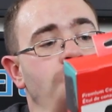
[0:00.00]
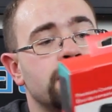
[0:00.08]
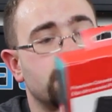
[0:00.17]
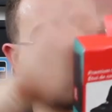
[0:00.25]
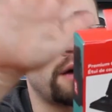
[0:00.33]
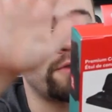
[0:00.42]
it
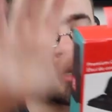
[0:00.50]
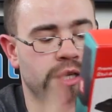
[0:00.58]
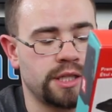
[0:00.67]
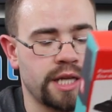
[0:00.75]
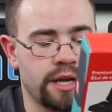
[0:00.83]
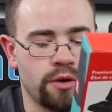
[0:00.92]
is covered
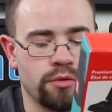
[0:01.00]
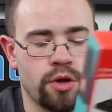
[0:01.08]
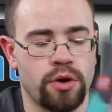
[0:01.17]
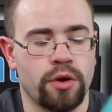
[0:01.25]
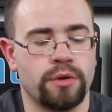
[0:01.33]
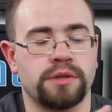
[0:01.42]
in Nintendo
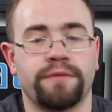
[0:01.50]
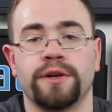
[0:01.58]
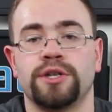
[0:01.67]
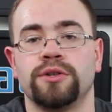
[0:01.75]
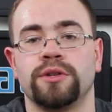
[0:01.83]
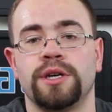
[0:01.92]
logos,
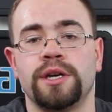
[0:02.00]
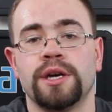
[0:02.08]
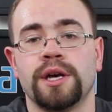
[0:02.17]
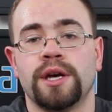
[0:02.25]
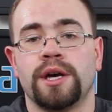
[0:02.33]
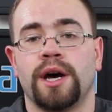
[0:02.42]
officially
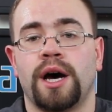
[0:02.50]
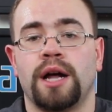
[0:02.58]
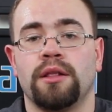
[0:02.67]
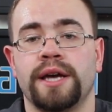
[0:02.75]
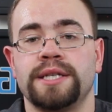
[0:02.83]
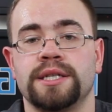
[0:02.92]

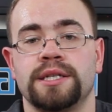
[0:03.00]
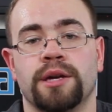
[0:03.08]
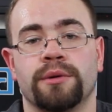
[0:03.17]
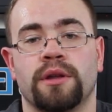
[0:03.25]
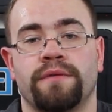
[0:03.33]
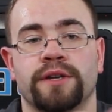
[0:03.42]
licensed
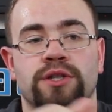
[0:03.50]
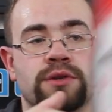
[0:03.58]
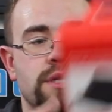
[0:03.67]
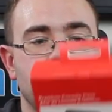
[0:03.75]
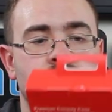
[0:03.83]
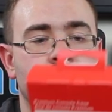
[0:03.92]
here with the official
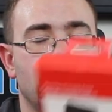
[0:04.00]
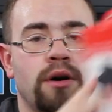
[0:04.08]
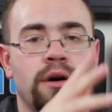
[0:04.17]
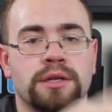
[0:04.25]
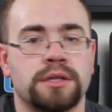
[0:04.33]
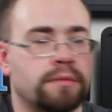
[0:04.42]
seal.
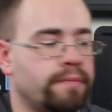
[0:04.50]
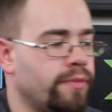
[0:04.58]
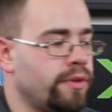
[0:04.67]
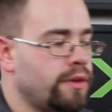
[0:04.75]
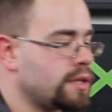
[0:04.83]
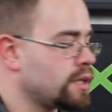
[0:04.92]
Awesome.
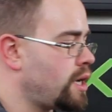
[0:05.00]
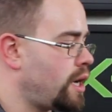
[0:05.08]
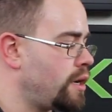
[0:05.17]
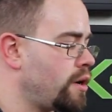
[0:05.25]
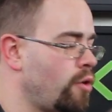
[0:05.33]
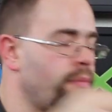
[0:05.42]
Let's
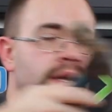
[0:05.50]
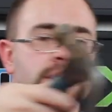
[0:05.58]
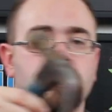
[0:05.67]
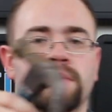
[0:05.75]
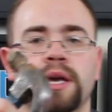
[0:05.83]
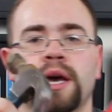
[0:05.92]
cut it open and
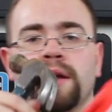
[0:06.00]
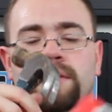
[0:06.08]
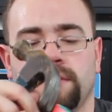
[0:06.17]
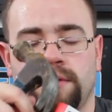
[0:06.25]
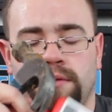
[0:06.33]
see what we get.